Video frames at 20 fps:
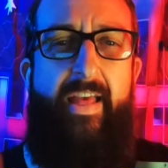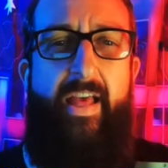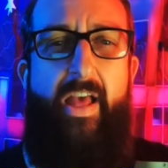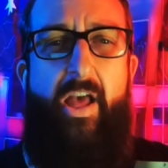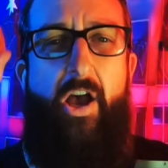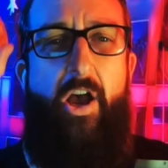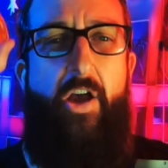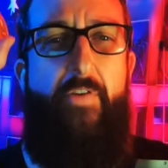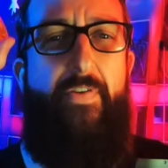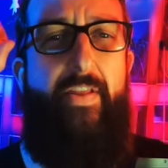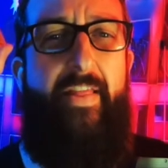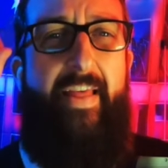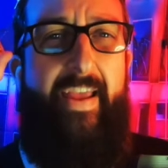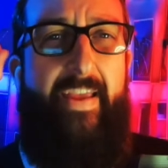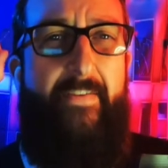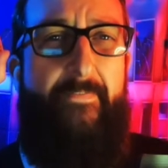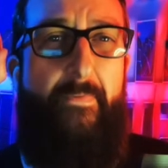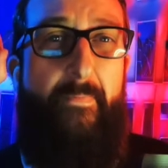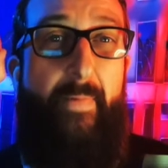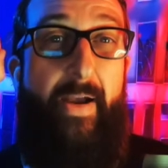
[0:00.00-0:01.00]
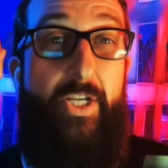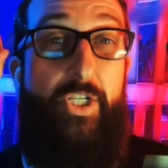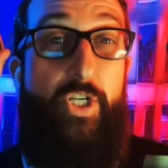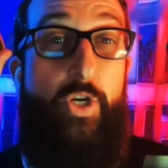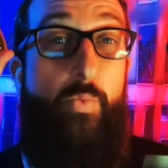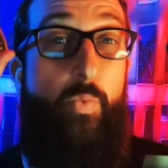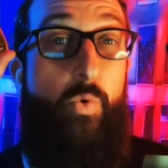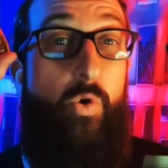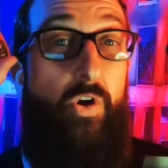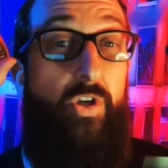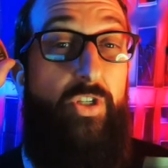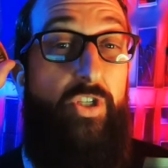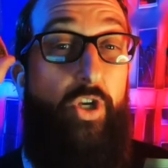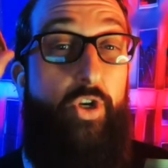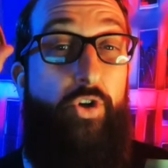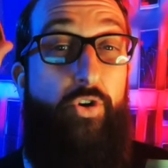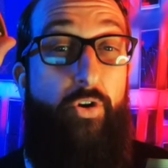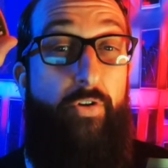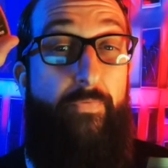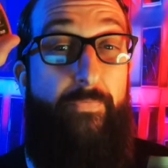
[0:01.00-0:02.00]
Hopefully that information was
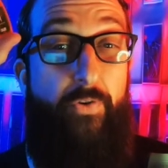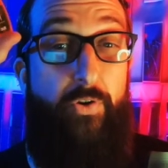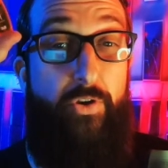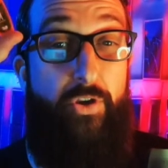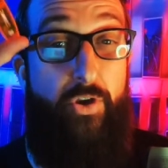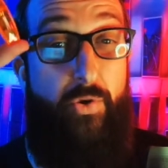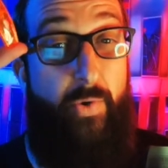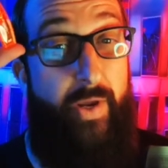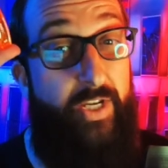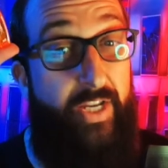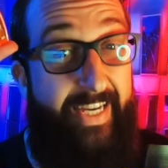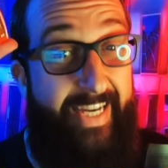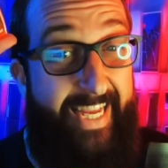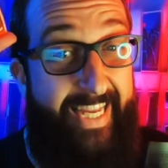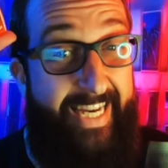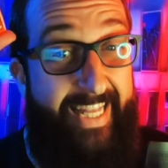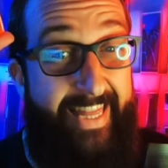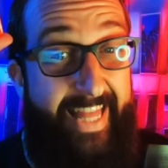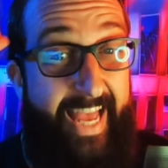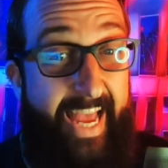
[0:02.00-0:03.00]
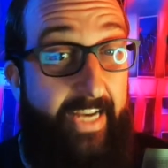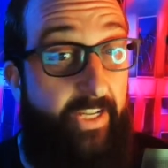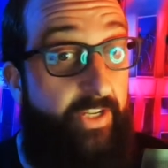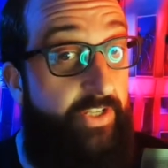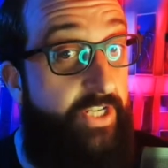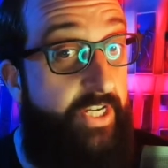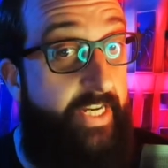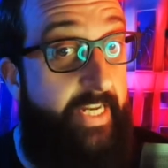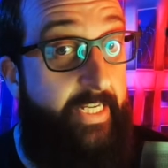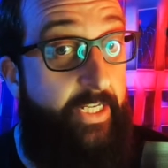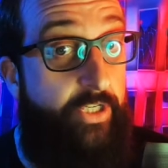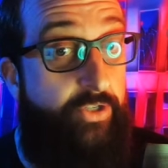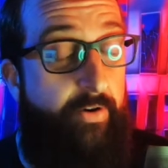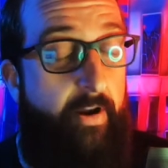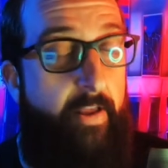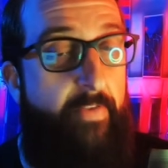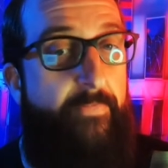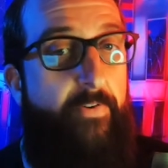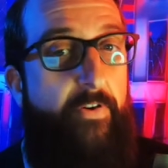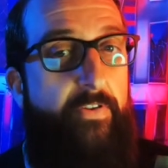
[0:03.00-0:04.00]
good for you, and you needed that because you need to
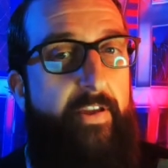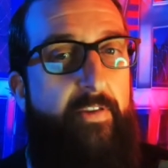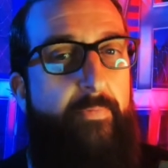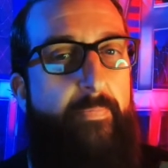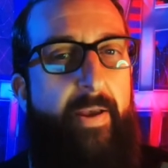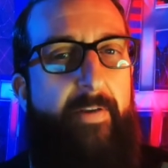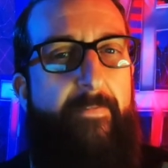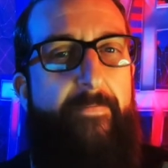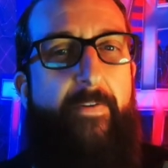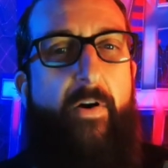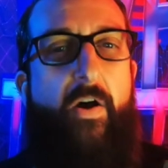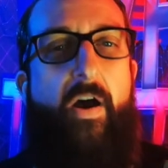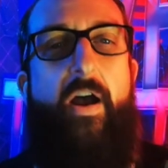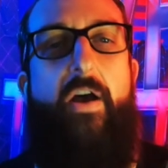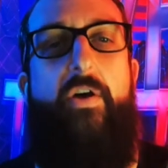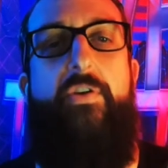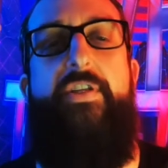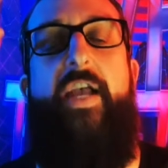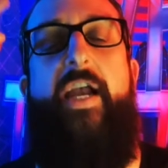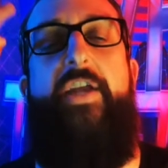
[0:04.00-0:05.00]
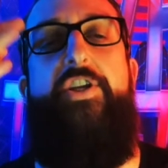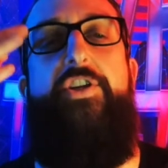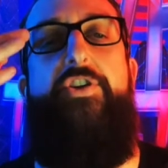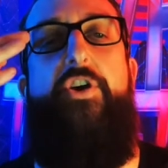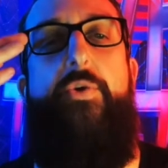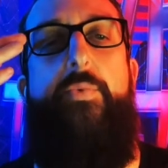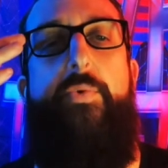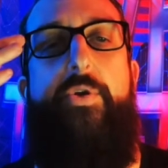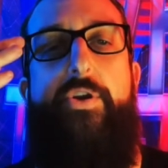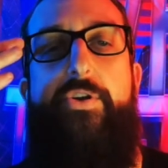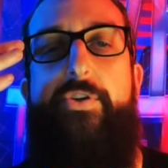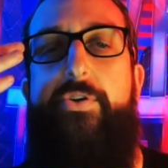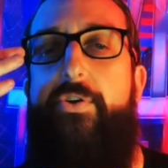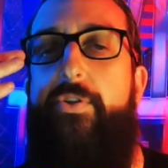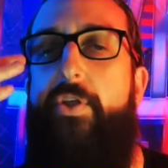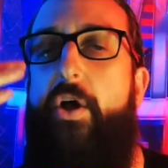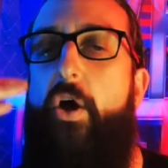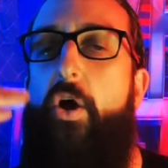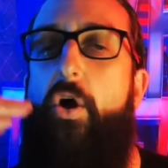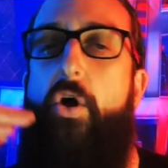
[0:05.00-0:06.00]
transfer these big files, and you don't want to do
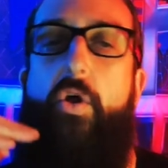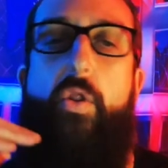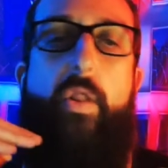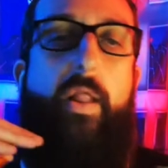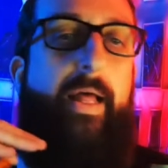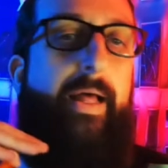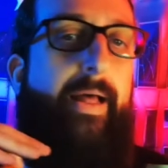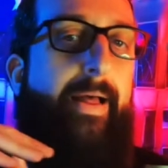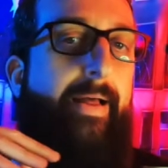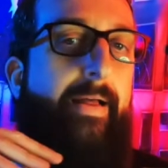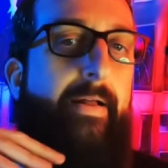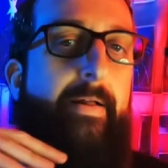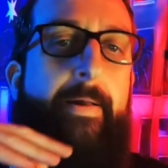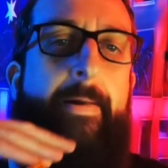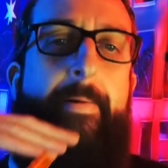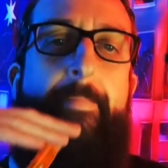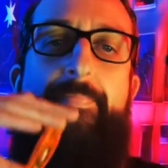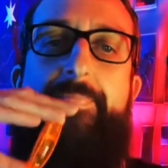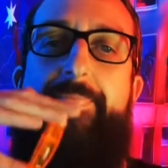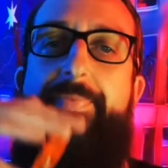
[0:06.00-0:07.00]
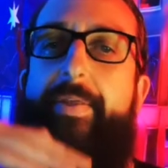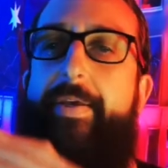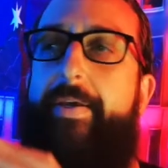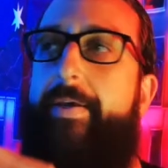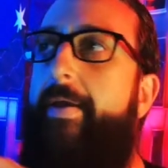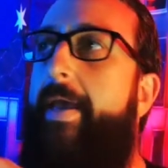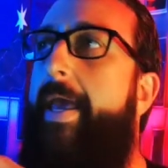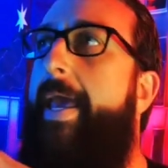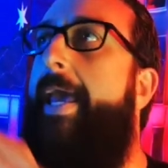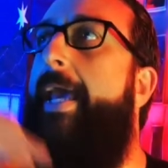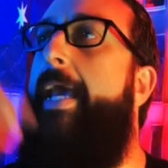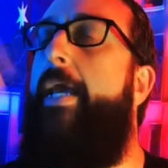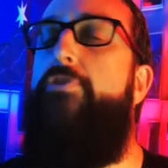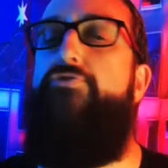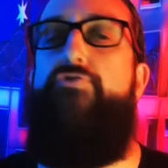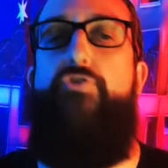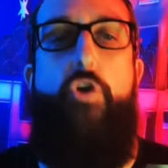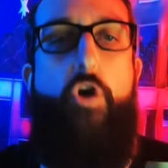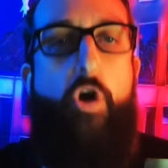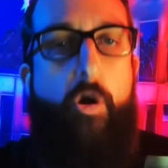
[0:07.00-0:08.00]
the whole uh, the
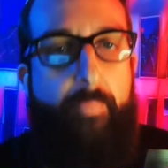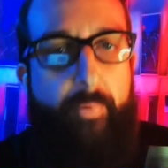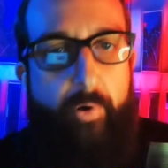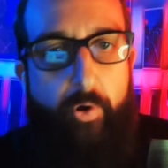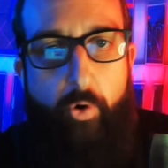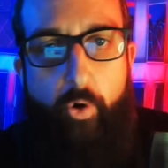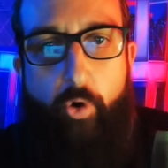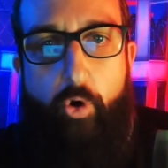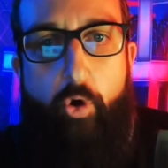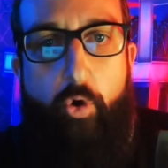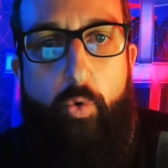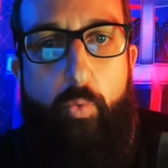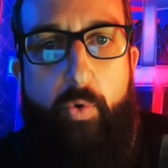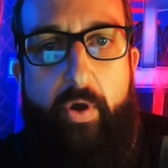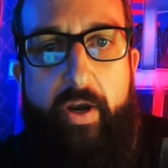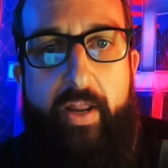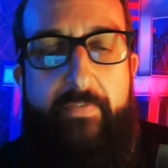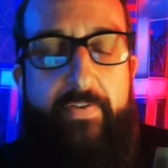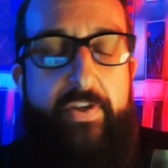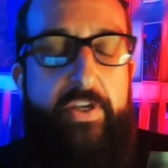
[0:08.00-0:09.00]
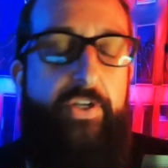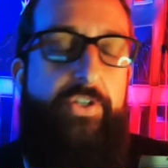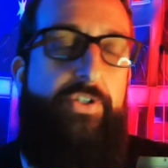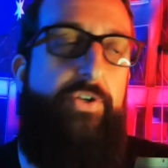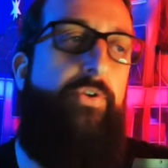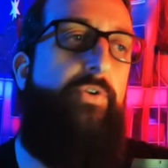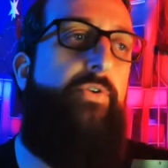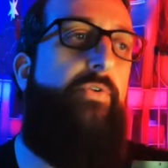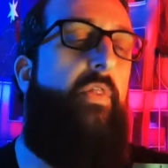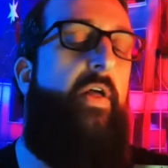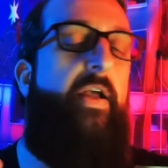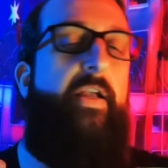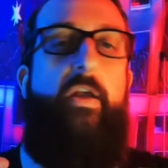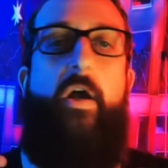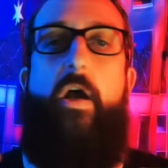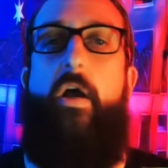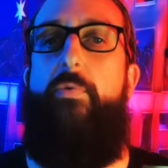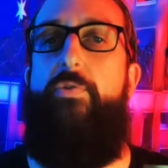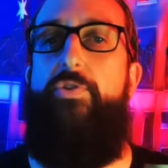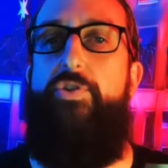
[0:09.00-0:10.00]
airdrop or whatever you do, like
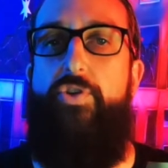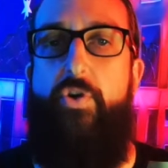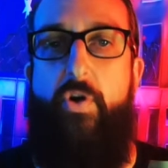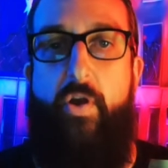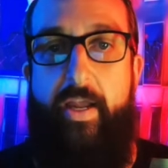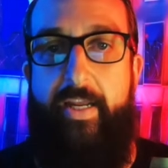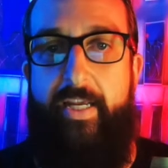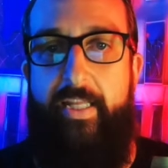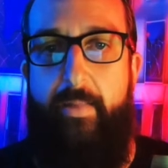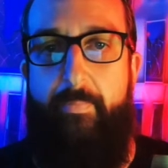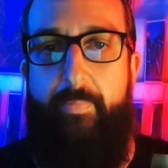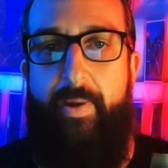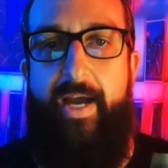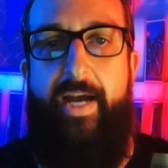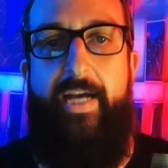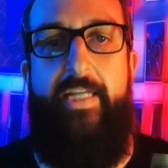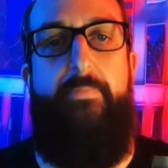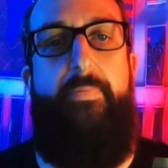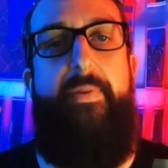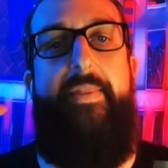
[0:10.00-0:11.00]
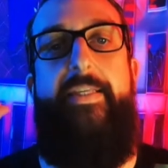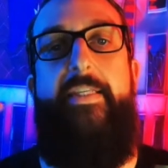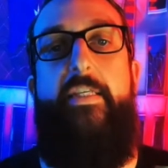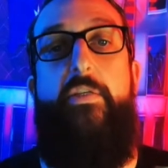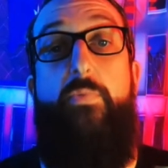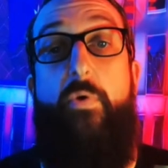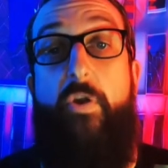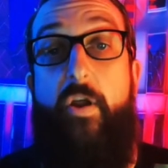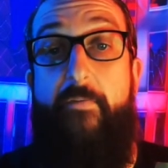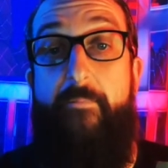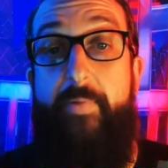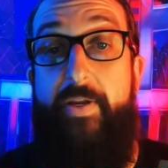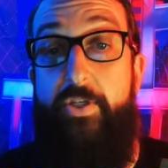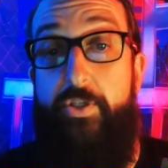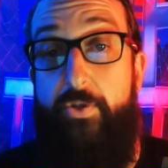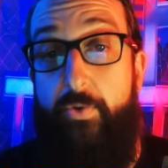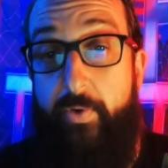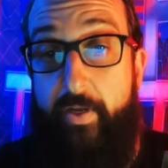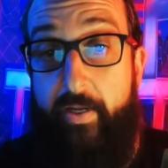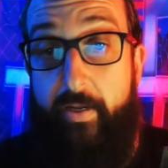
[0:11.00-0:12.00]
I was trying in the past. But this is what I've been
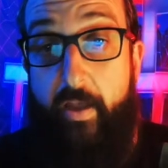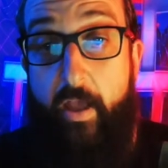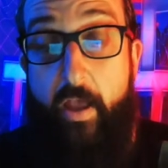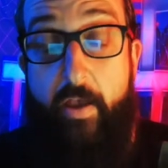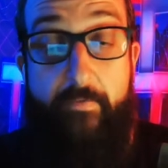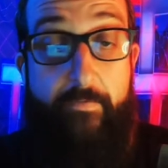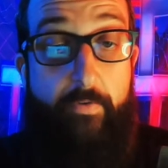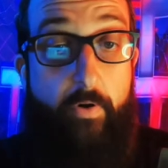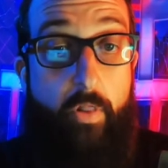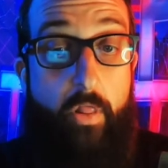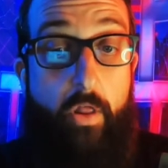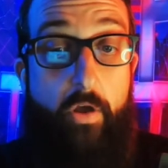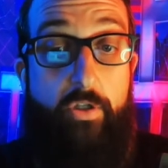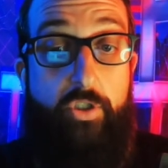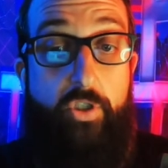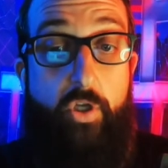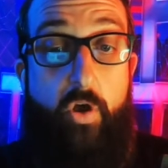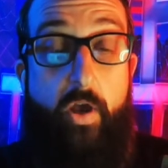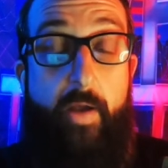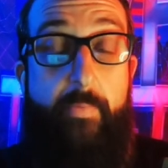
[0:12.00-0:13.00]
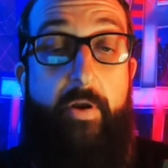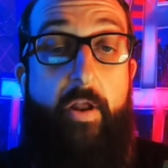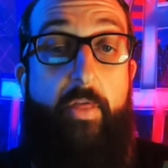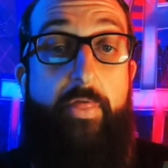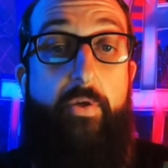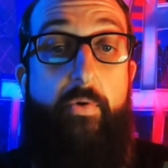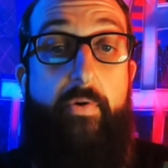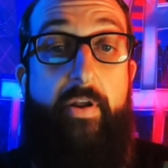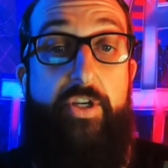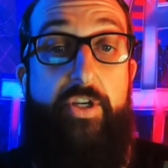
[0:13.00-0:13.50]
doing for a long time, and I thought I'd